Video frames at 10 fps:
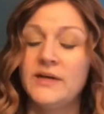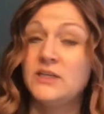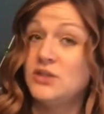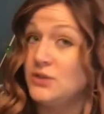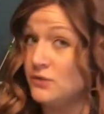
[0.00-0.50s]

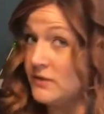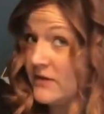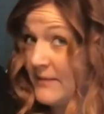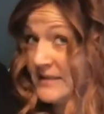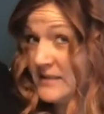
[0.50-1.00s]
to give
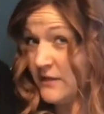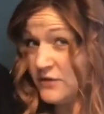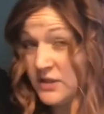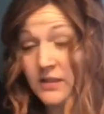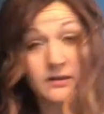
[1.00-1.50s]
myself
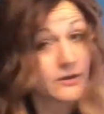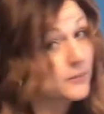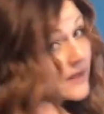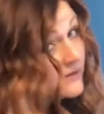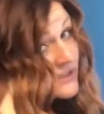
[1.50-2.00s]
just a little bit
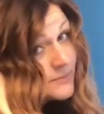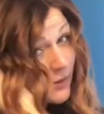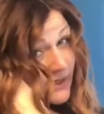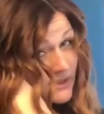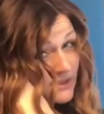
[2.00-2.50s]
of a
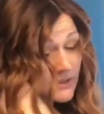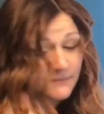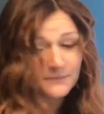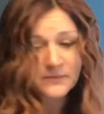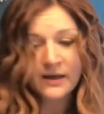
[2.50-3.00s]
spritz.
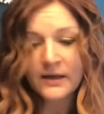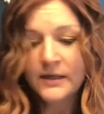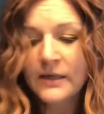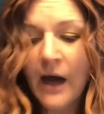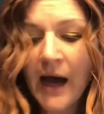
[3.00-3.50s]
I